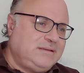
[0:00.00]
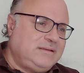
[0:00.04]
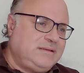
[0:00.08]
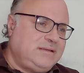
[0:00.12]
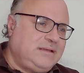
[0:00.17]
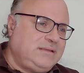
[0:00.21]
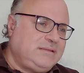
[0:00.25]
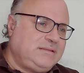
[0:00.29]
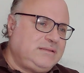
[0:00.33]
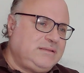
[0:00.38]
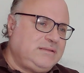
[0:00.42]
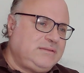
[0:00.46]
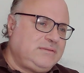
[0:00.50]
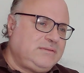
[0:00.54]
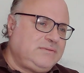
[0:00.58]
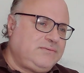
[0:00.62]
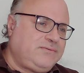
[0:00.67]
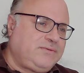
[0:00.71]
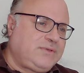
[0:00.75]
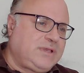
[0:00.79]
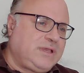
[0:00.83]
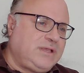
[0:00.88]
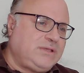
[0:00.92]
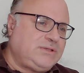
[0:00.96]

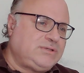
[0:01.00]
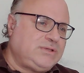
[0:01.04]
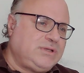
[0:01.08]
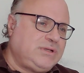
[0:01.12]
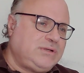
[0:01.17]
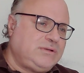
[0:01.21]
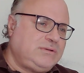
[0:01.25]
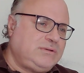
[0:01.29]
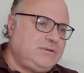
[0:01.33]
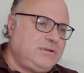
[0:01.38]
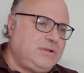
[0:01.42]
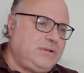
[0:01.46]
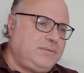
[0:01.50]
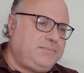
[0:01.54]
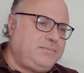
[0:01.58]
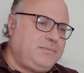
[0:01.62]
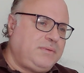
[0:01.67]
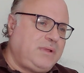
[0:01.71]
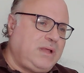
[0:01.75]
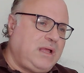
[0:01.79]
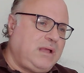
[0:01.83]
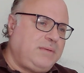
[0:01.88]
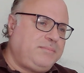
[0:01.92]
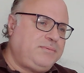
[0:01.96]
identification
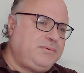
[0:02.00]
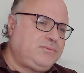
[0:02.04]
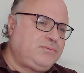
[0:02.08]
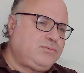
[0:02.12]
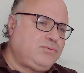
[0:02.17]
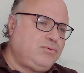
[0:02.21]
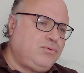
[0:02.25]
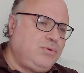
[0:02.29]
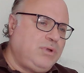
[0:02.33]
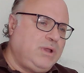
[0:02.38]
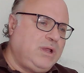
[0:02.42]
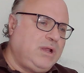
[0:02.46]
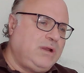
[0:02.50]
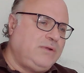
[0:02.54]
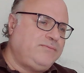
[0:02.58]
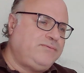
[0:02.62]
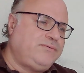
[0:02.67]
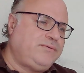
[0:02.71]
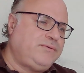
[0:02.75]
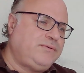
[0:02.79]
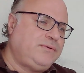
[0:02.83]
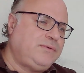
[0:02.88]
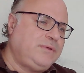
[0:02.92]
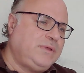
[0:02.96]
up to F,
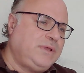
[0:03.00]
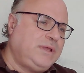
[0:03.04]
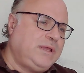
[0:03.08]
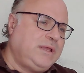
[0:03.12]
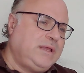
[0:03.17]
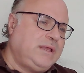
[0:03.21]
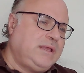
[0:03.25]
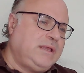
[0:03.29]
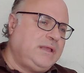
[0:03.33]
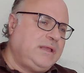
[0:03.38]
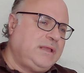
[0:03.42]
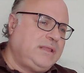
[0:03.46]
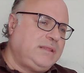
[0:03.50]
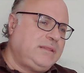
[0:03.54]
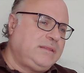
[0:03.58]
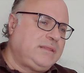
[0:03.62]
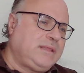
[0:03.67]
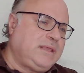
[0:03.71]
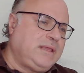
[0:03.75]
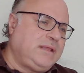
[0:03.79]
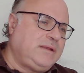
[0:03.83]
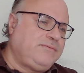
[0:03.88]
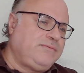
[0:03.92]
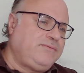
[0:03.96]
and
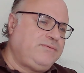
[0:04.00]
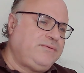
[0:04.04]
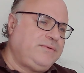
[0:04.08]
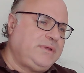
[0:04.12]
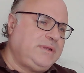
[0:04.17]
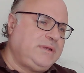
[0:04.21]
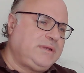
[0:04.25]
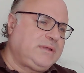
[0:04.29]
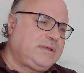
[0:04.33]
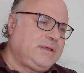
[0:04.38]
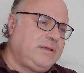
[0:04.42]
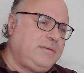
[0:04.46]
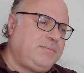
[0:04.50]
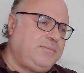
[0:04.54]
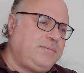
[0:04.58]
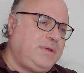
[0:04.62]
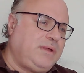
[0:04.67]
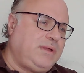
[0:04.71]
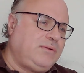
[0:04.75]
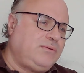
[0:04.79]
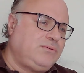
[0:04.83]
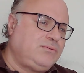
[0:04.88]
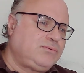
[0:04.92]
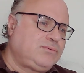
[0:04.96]
then think
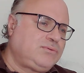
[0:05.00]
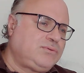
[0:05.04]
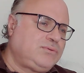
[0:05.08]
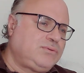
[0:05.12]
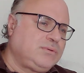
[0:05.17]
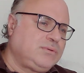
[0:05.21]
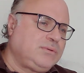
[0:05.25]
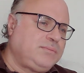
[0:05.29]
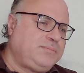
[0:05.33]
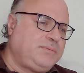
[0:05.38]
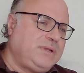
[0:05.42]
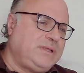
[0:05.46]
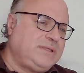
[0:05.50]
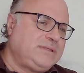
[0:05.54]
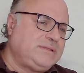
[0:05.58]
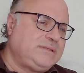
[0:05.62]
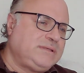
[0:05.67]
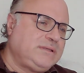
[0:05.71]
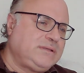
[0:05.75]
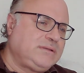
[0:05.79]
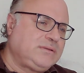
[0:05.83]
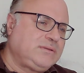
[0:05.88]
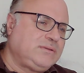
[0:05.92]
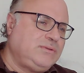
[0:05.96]
about
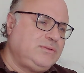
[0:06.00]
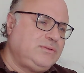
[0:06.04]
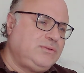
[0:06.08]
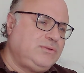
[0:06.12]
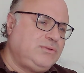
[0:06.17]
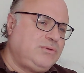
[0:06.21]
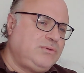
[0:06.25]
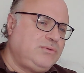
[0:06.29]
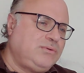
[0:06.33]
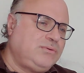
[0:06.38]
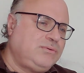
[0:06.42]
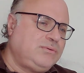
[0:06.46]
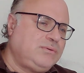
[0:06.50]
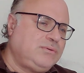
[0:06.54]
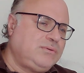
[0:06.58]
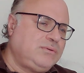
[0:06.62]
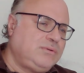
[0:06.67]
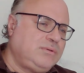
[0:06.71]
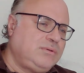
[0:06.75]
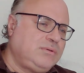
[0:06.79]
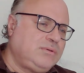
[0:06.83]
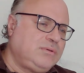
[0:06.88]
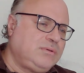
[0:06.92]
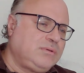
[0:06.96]
replacing
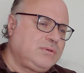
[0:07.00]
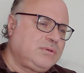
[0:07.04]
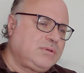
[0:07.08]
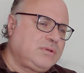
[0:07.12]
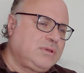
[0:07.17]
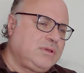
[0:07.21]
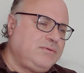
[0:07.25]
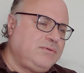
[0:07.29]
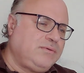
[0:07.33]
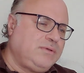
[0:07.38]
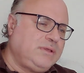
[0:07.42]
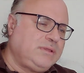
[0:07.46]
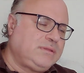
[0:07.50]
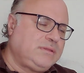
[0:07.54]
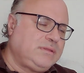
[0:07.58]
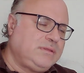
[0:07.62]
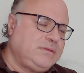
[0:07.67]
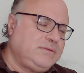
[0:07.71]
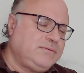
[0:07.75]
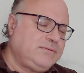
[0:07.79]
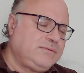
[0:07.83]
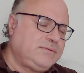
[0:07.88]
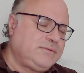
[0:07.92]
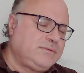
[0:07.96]

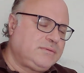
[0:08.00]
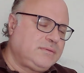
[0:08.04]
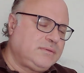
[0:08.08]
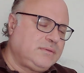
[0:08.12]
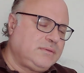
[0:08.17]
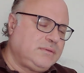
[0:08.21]
non-natives